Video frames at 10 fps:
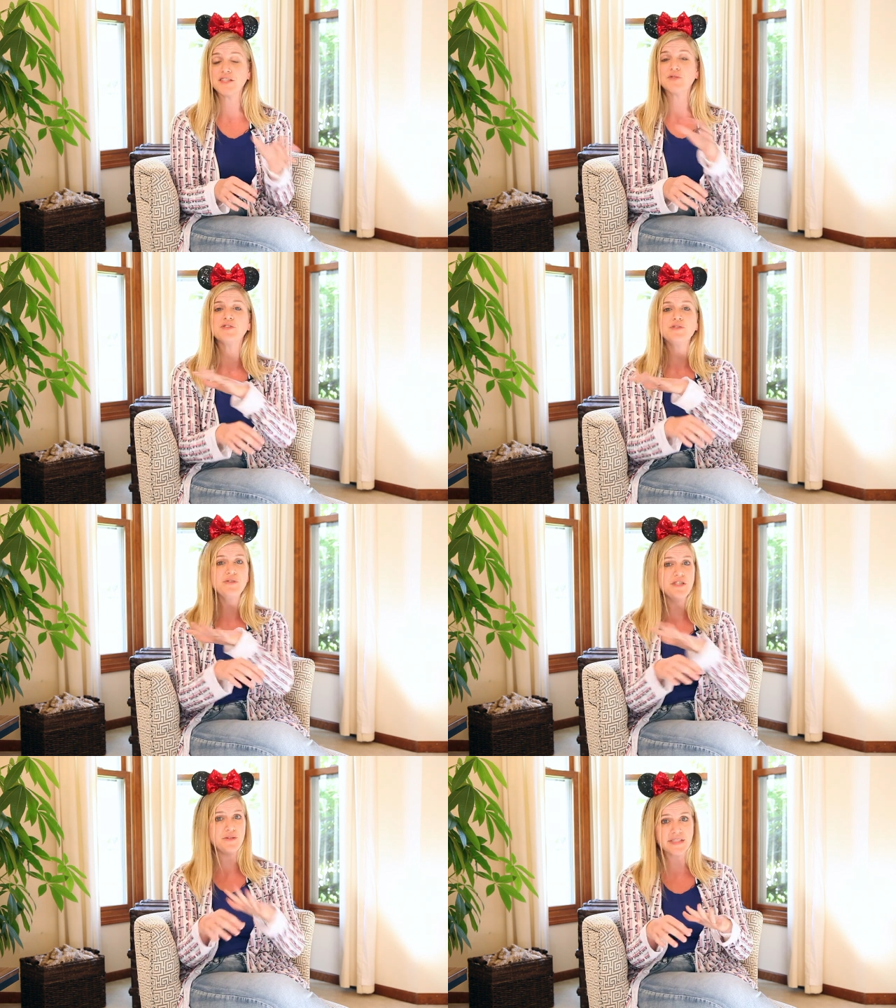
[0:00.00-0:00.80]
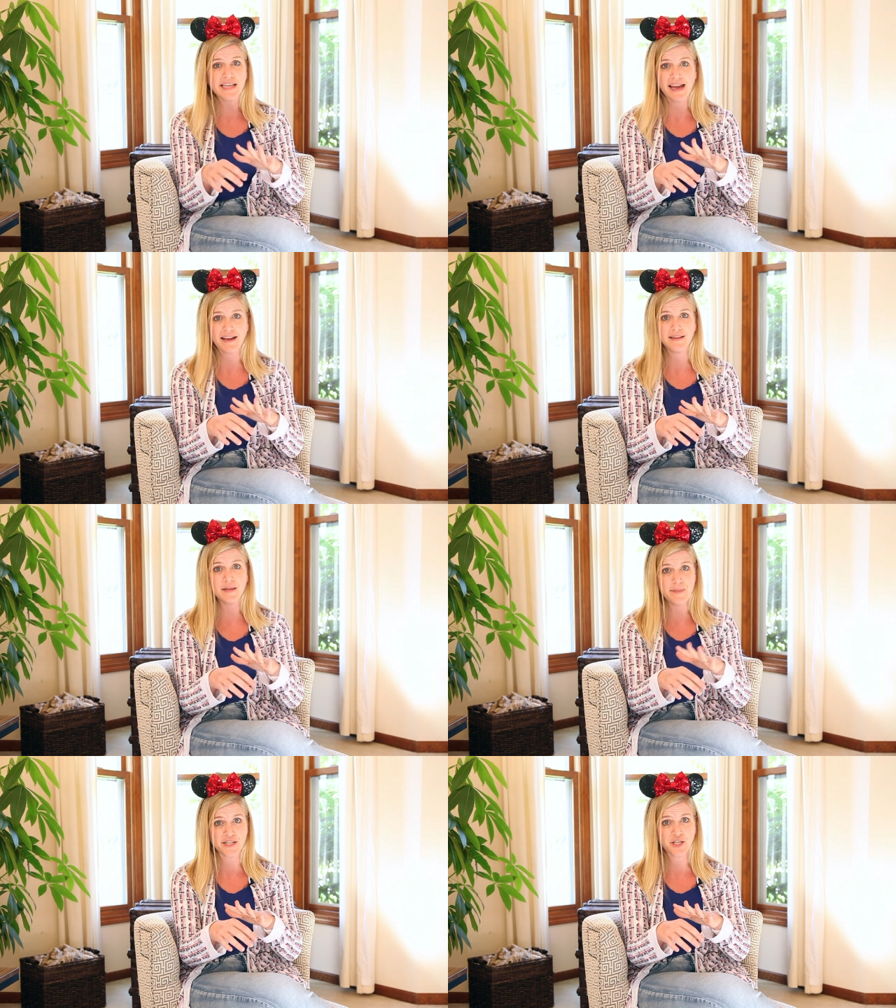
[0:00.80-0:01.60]
So as soon as you scan
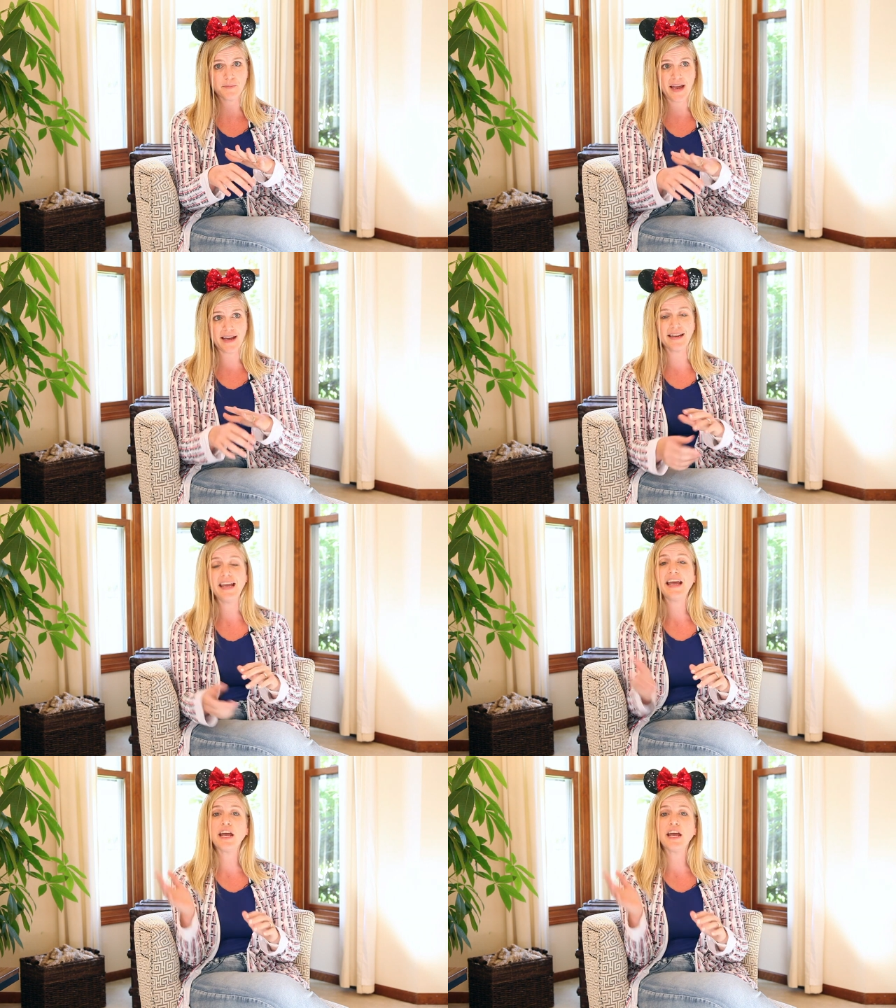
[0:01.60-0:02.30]
the magic band,